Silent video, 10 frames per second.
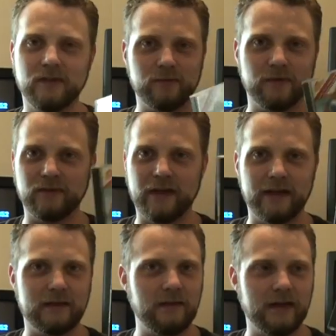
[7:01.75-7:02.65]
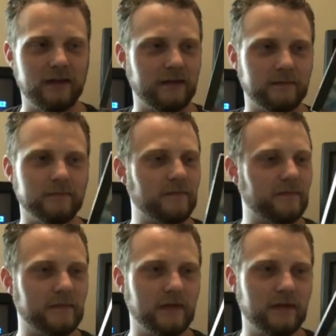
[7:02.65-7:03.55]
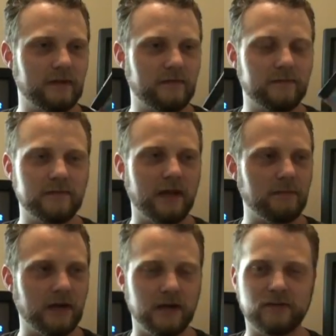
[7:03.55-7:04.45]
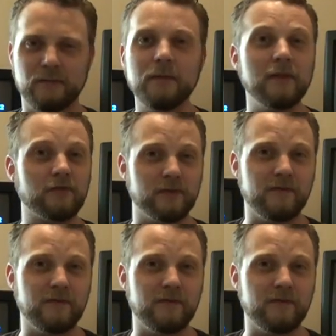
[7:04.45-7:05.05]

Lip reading: This was like, yeah, like 10 bucks, or maybe this was